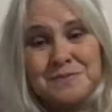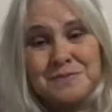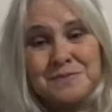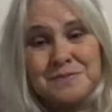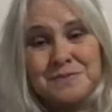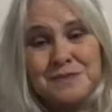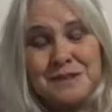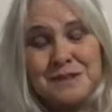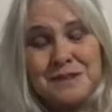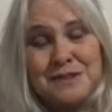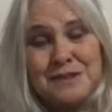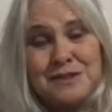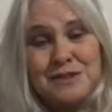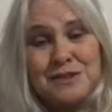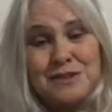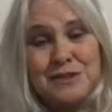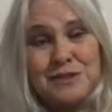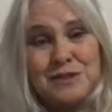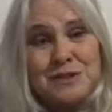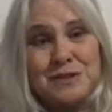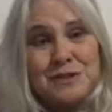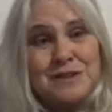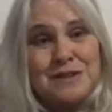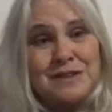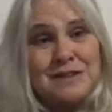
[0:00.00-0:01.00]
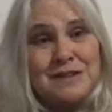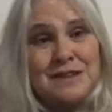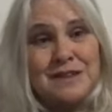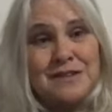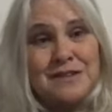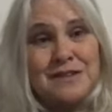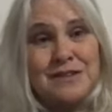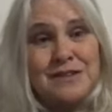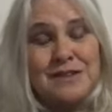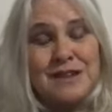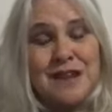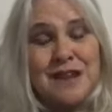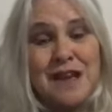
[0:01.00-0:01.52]
And do it
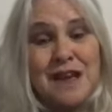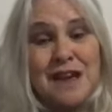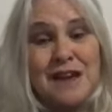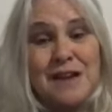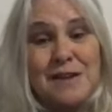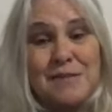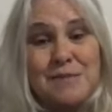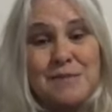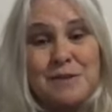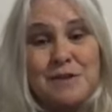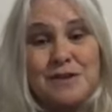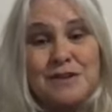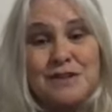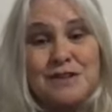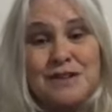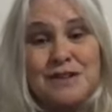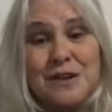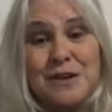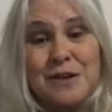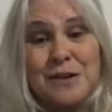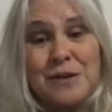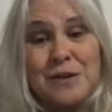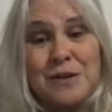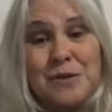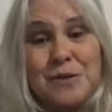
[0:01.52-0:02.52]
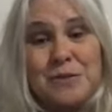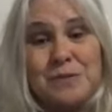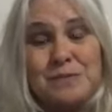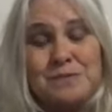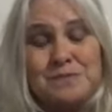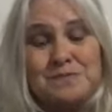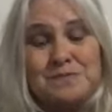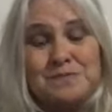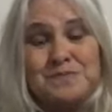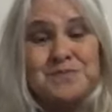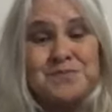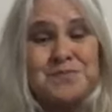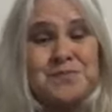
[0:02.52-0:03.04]
another time or so.
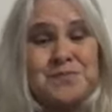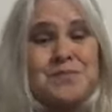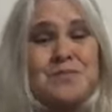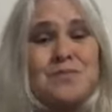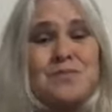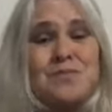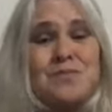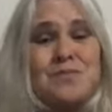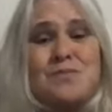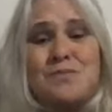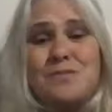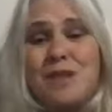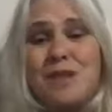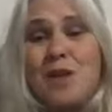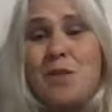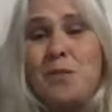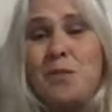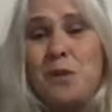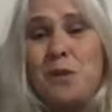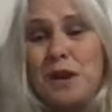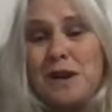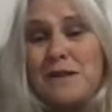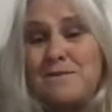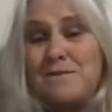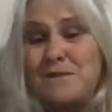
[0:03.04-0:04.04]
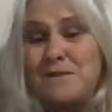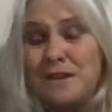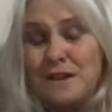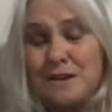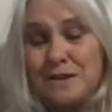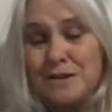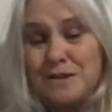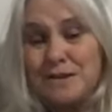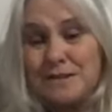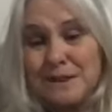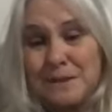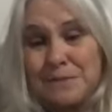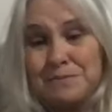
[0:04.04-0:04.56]
And when it
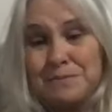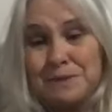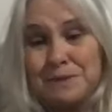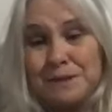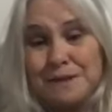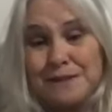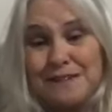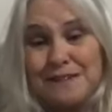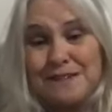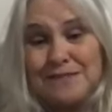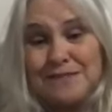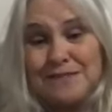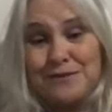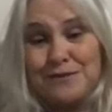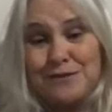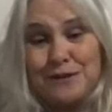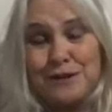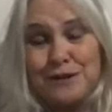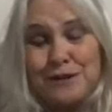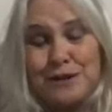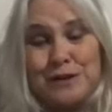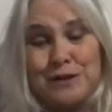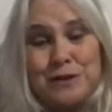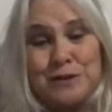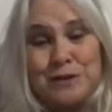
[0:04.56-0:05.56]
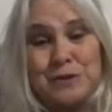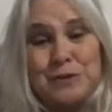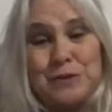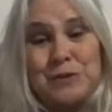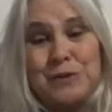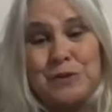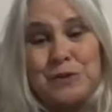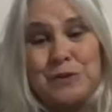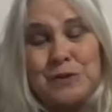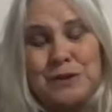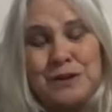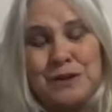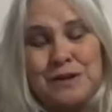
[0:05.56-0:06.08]
feels complete for
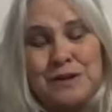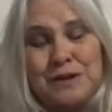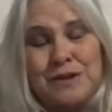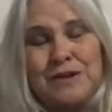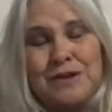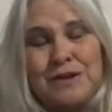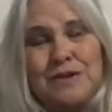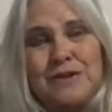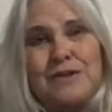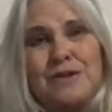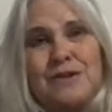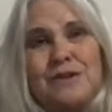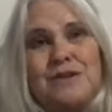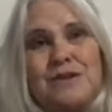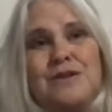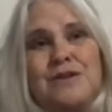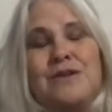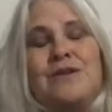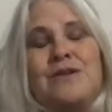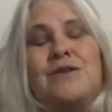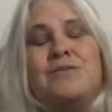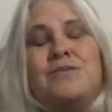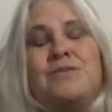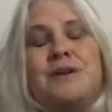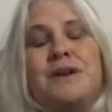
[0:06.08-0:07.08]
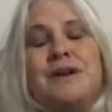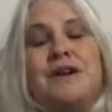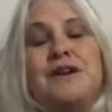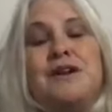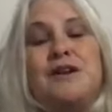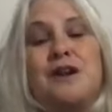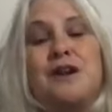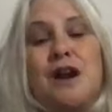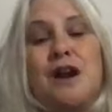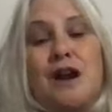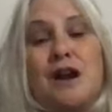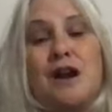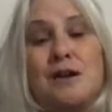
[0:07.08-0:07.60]
you, bring
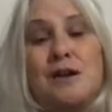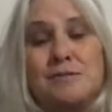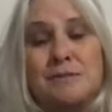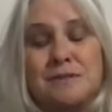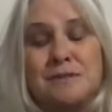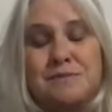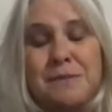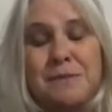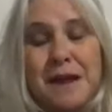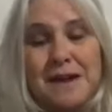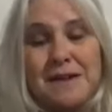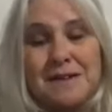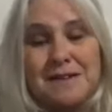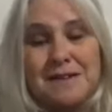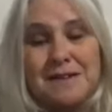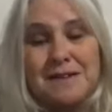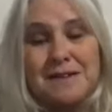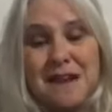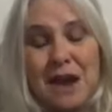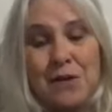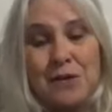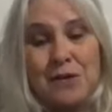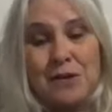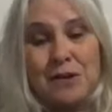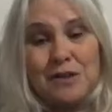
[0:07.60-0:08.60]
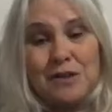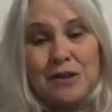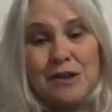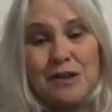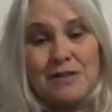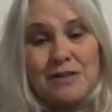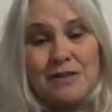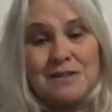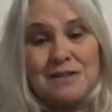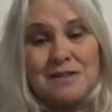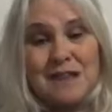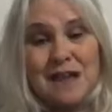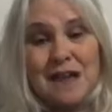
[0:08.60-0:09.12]
your arms back down
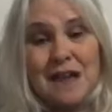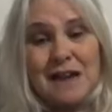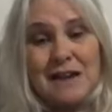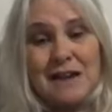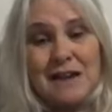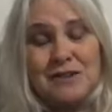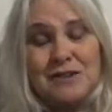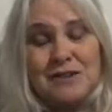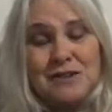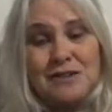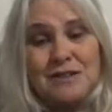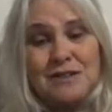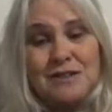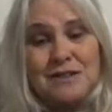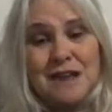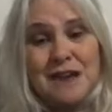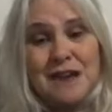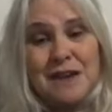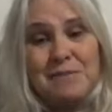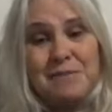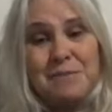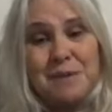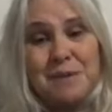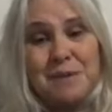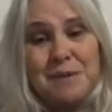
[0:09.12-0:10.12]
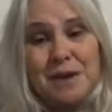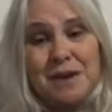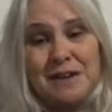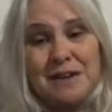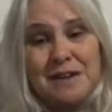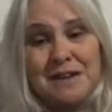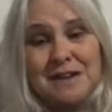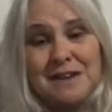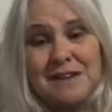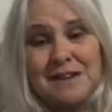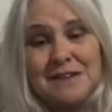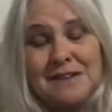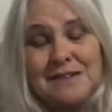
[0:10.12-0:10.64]
alongside your side
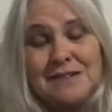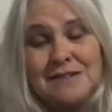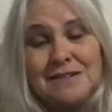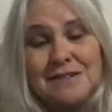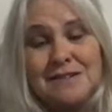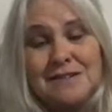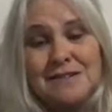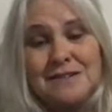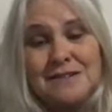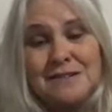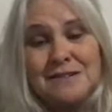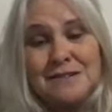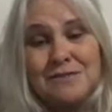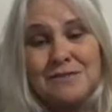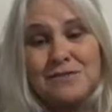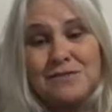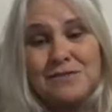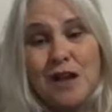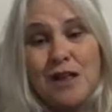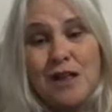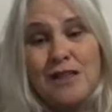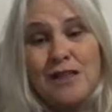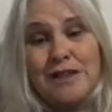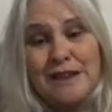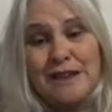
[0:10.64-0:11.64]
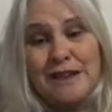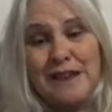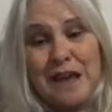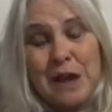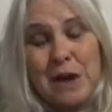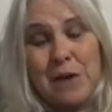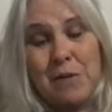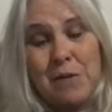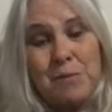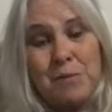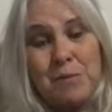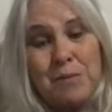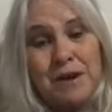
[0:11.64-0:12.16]
body, falling
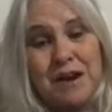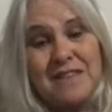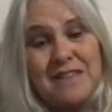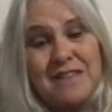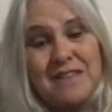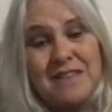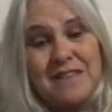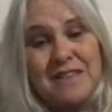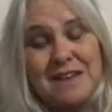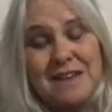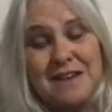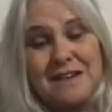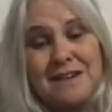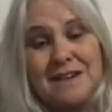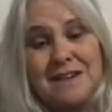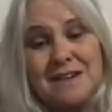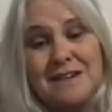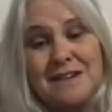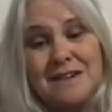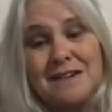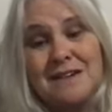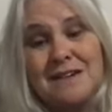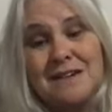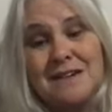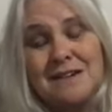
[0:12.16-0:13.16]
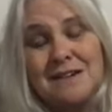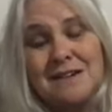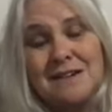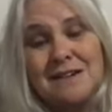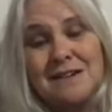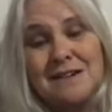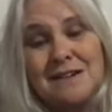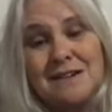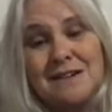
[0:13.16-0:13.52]
out breath here.